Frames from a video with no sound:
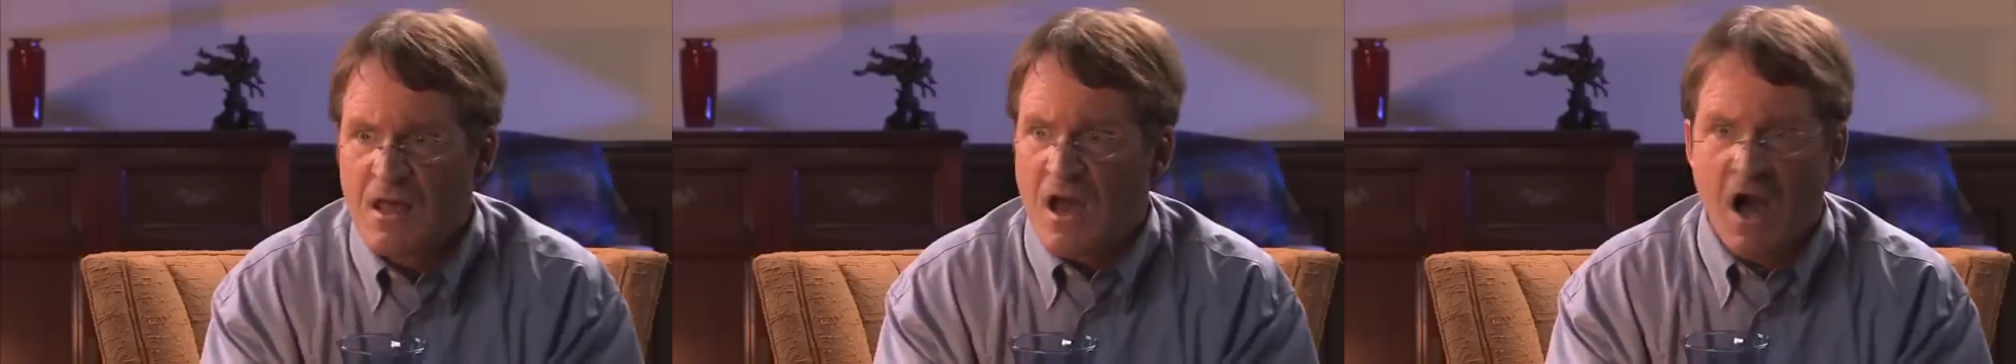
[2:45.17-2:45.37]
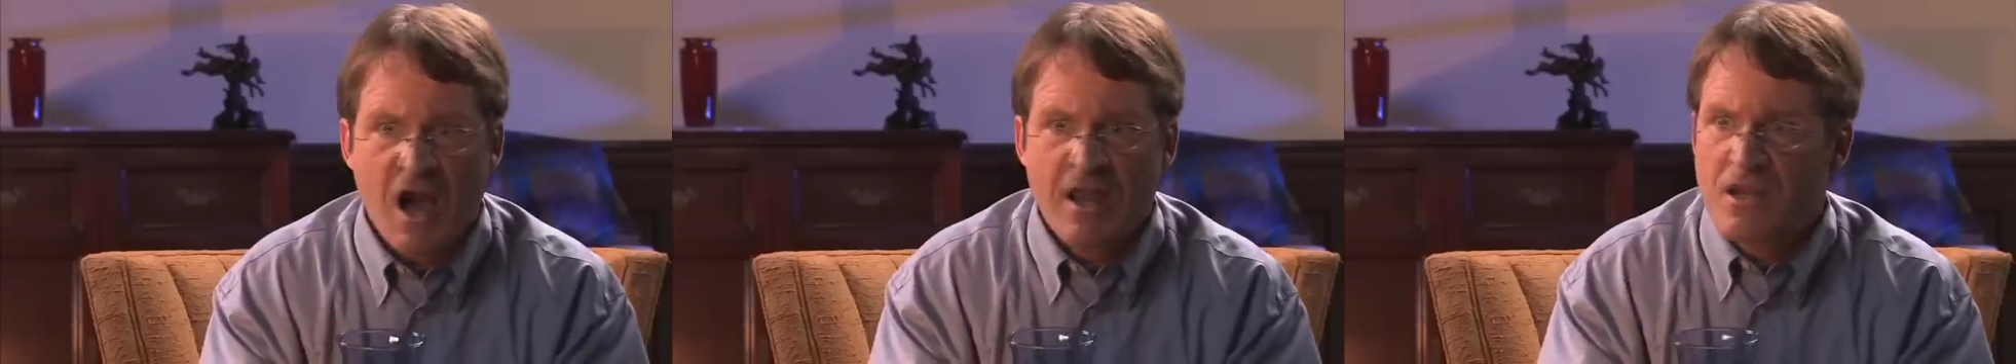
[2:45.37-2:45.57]

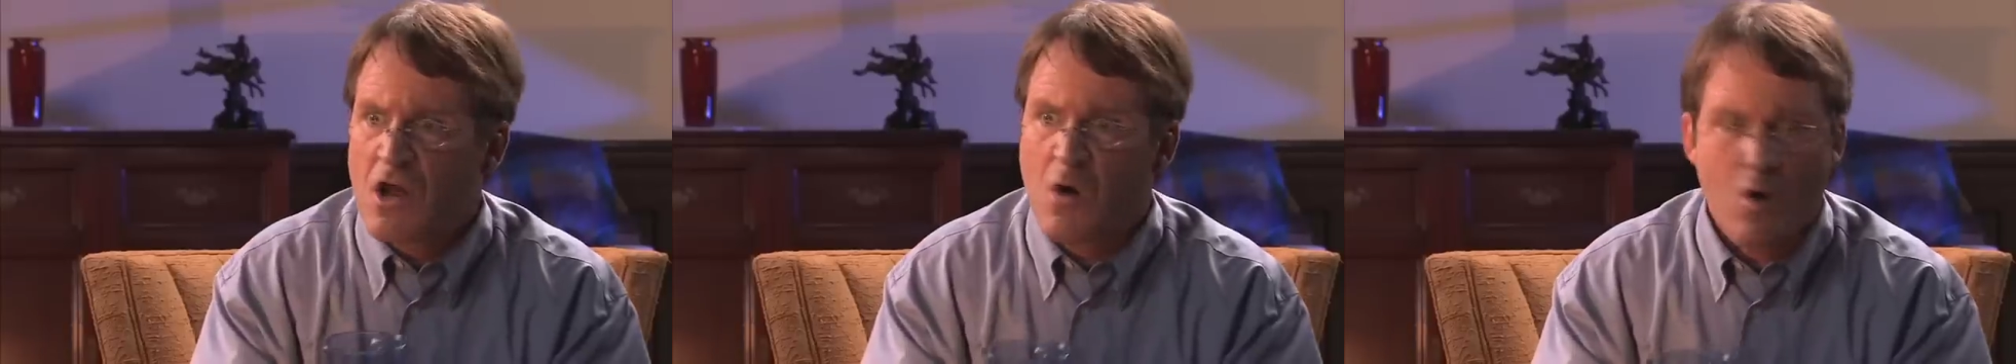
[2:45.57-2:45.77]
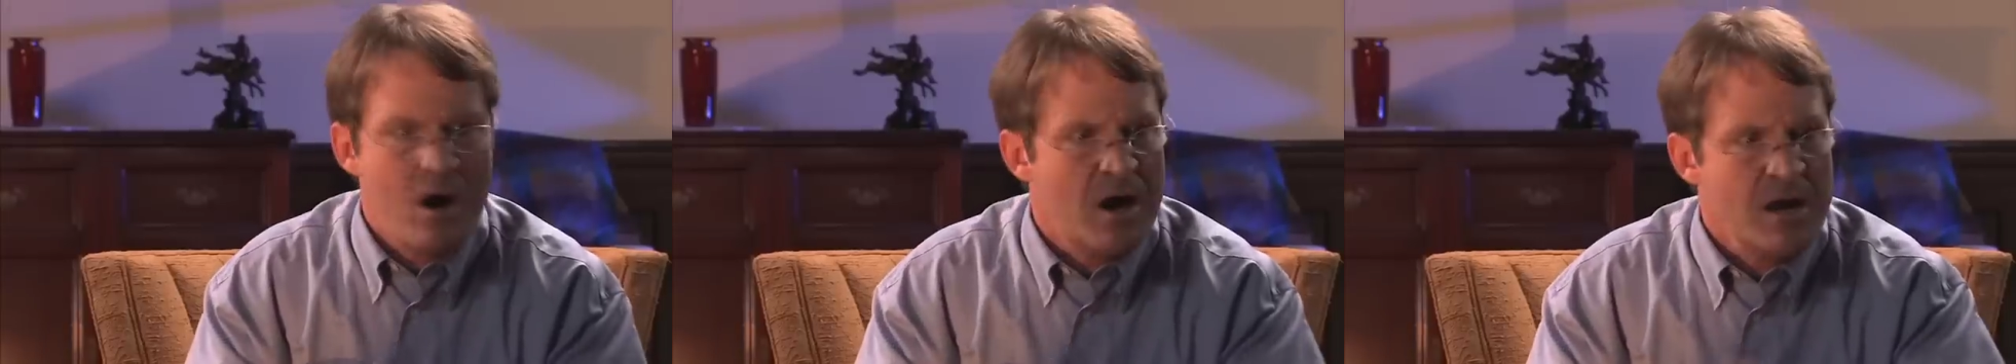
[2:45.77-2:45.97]
I
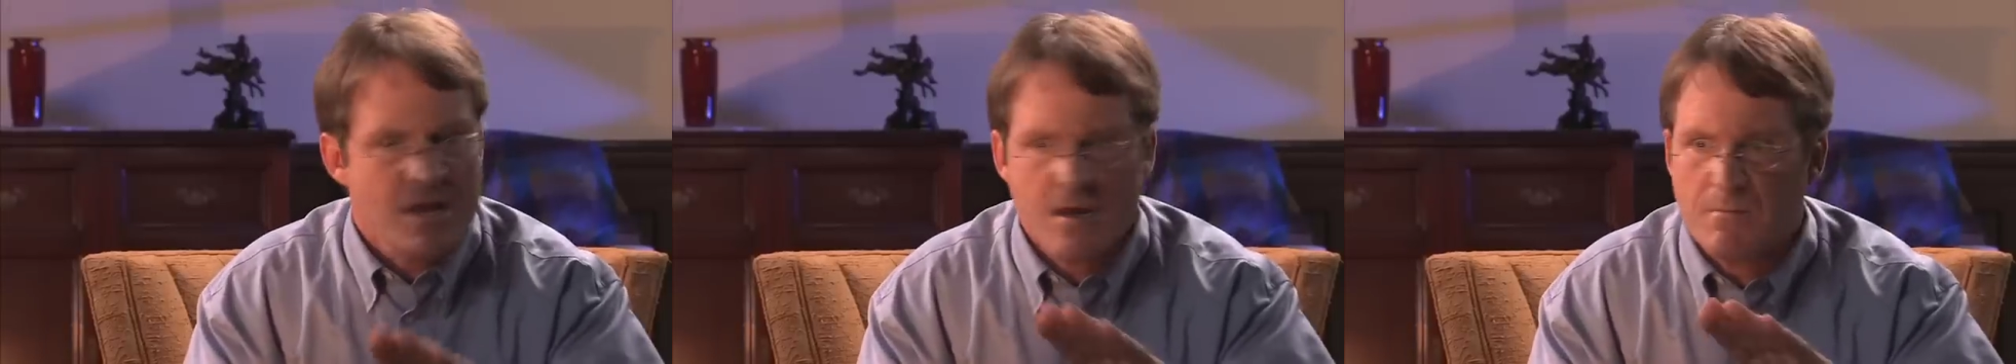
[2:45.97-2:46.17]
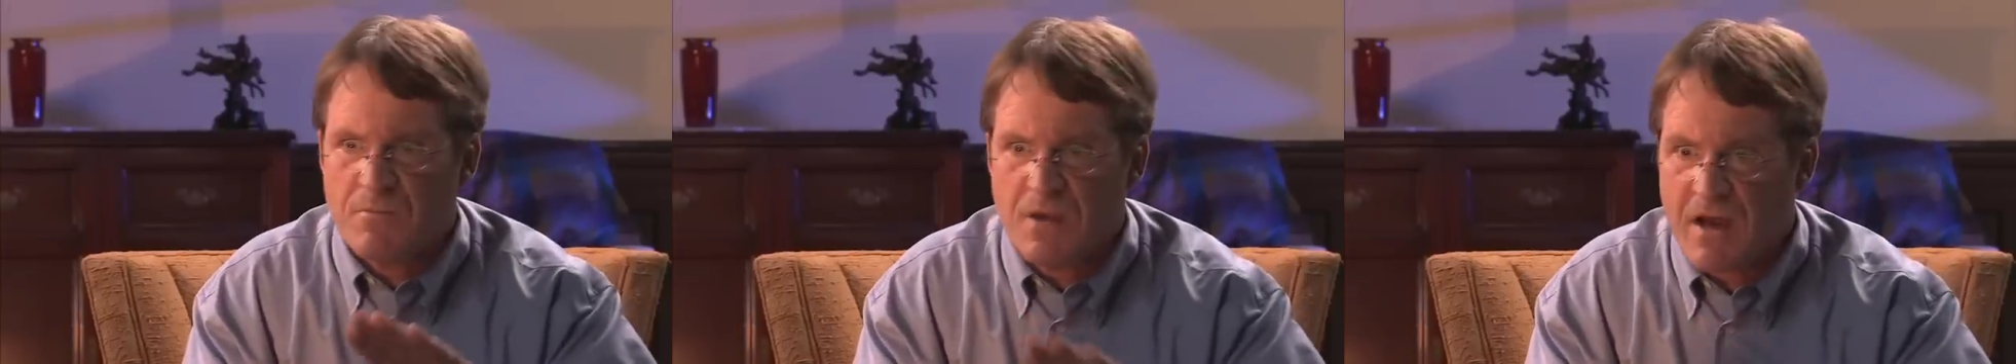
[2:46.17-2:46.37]
know I
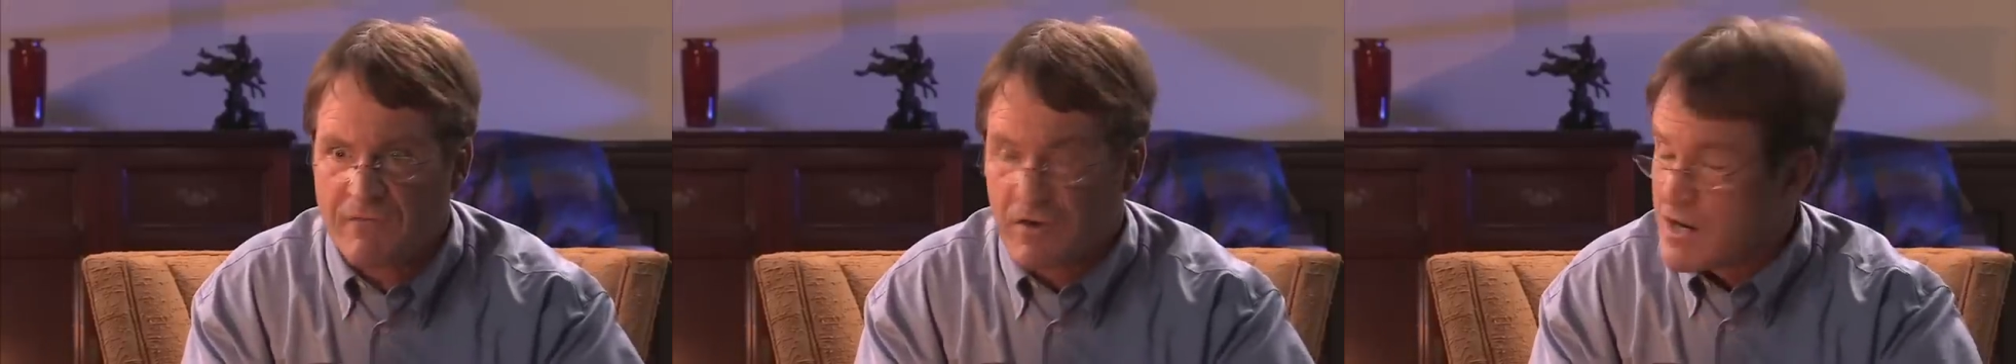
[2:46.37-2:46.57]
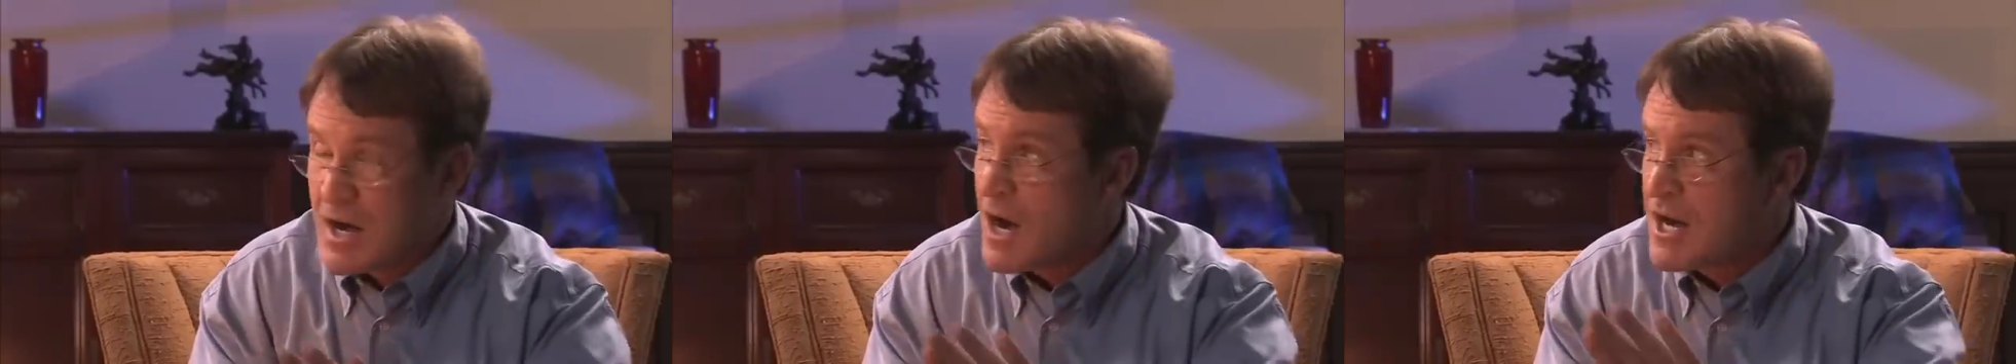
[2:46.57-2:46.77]
am never,
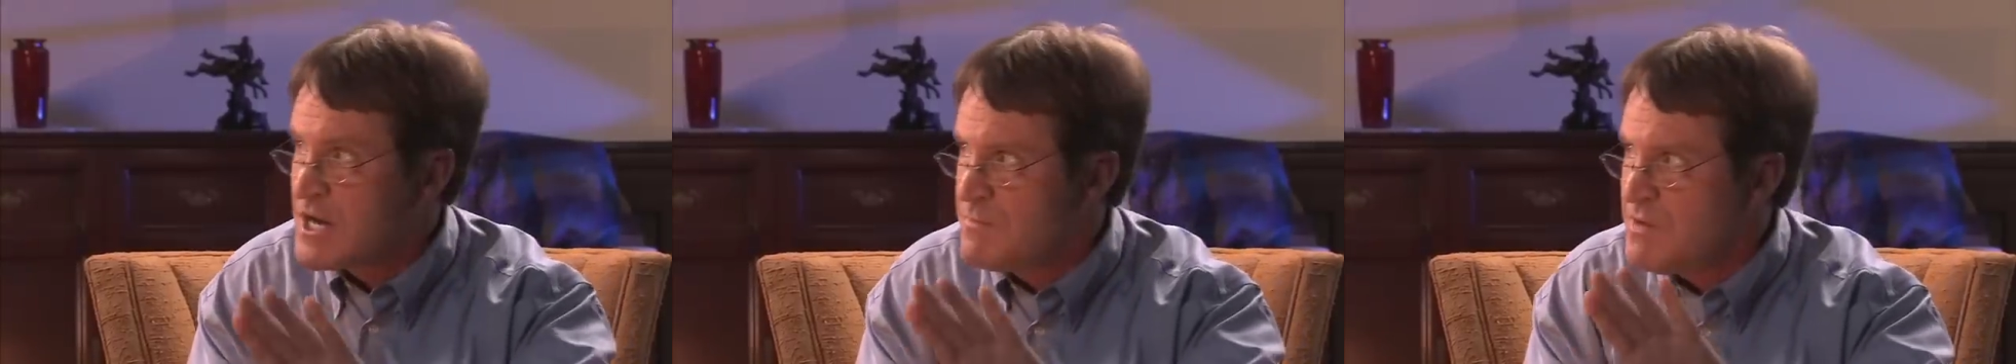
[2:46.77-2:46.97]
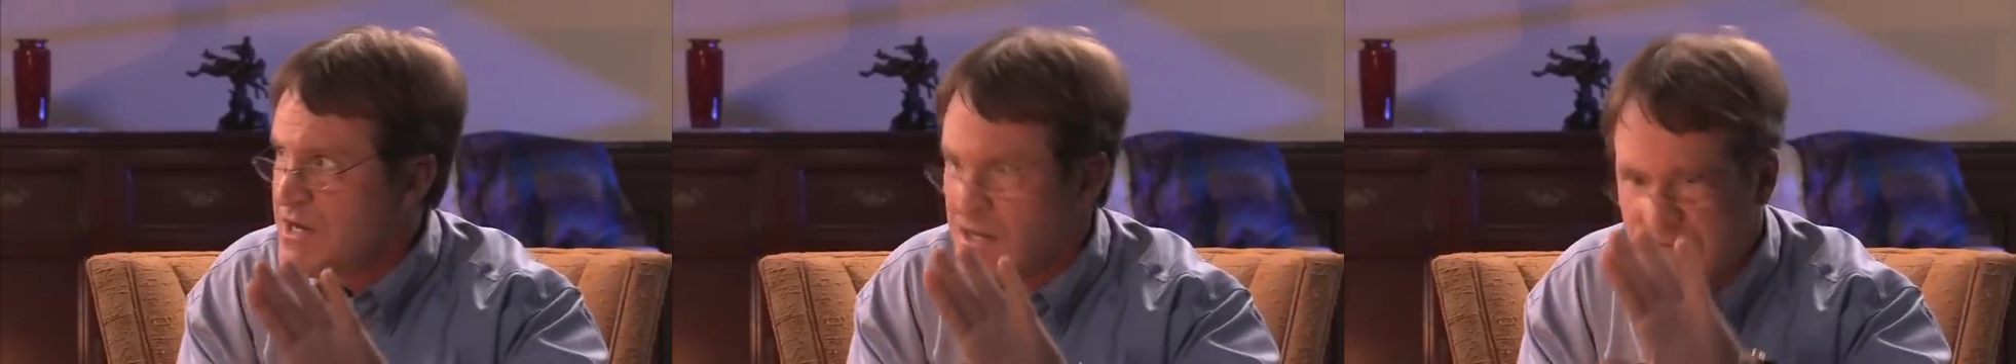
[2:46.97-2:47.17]
and I
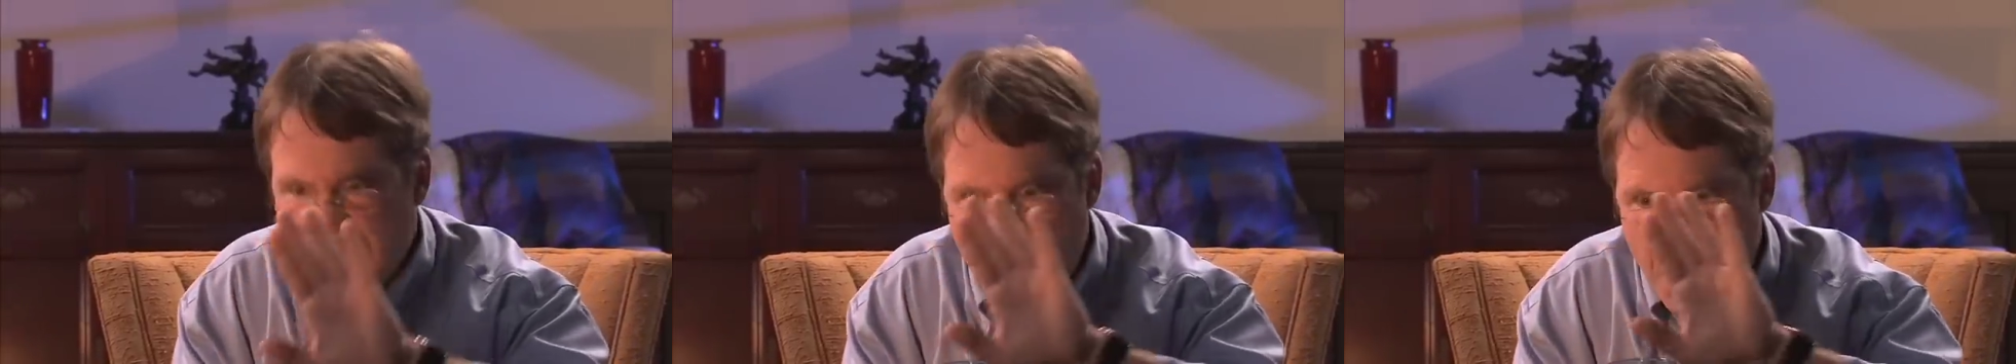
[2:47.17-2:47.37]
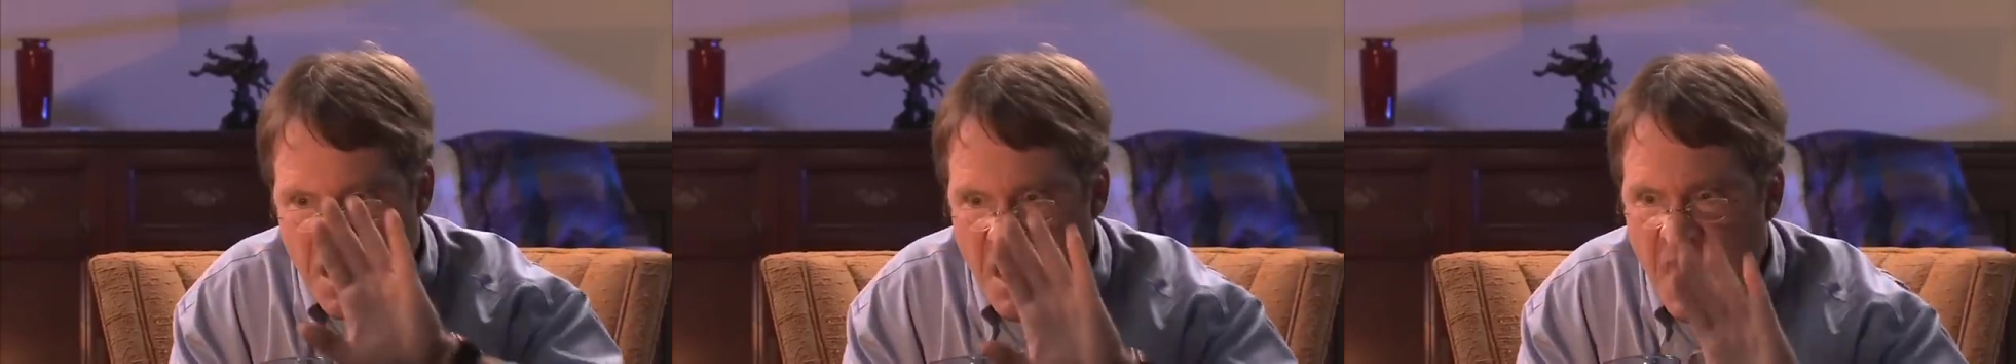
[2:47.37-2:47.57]
mean
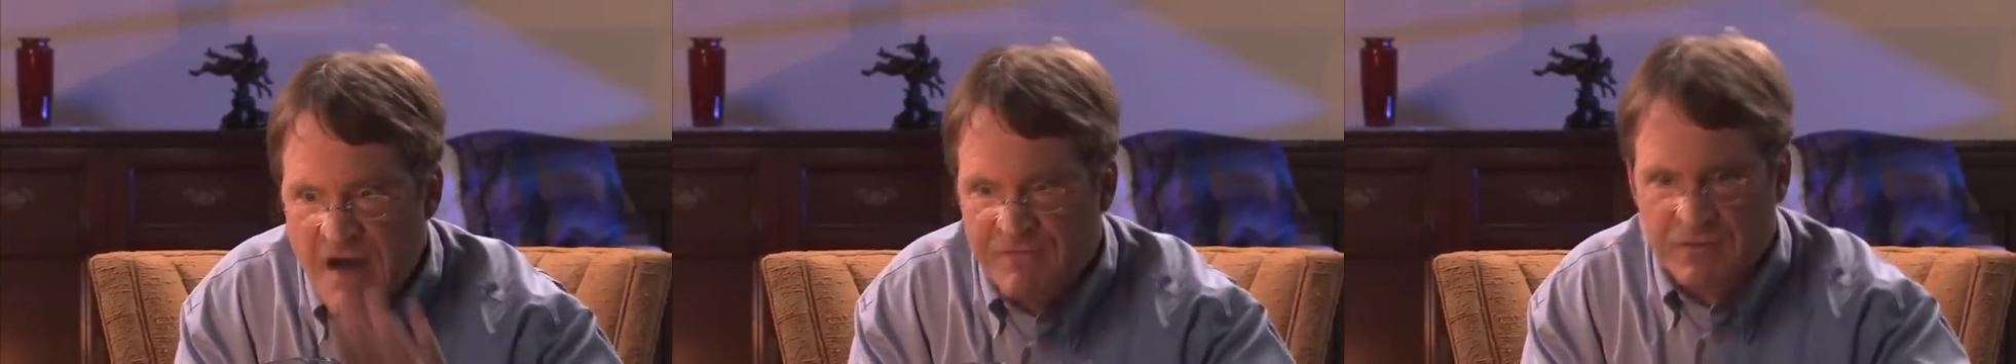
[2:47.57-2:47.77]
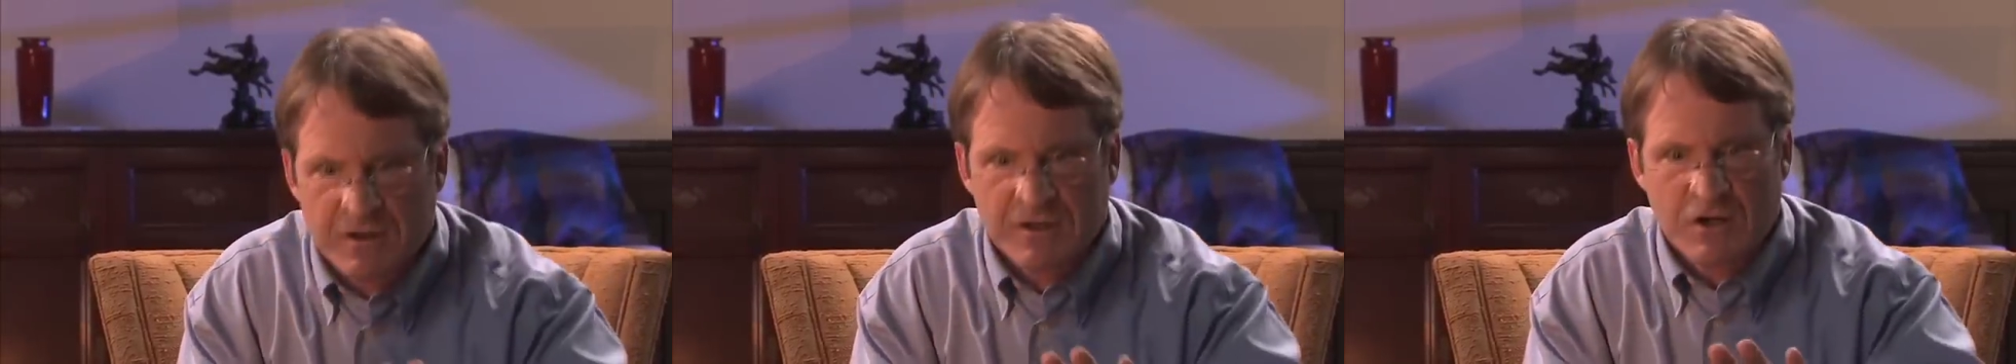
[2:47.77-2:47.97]
never,